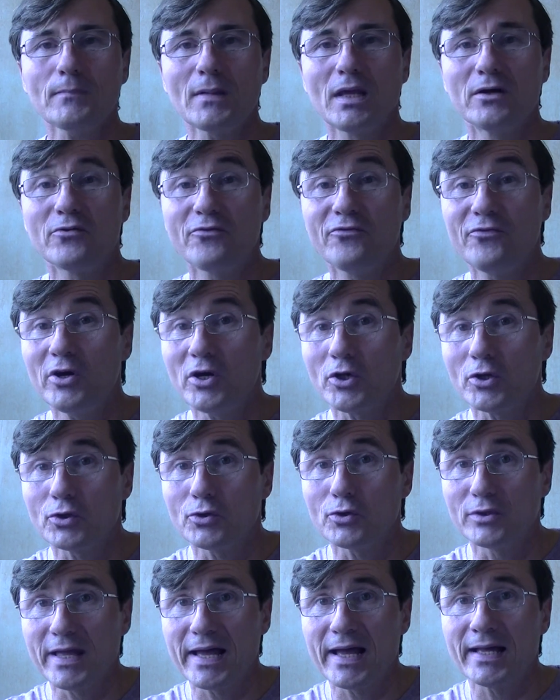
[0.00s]
referring
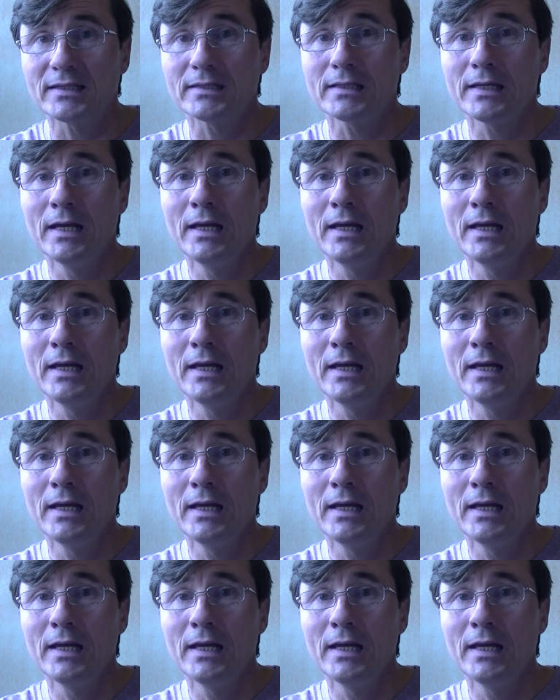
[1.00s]
to that.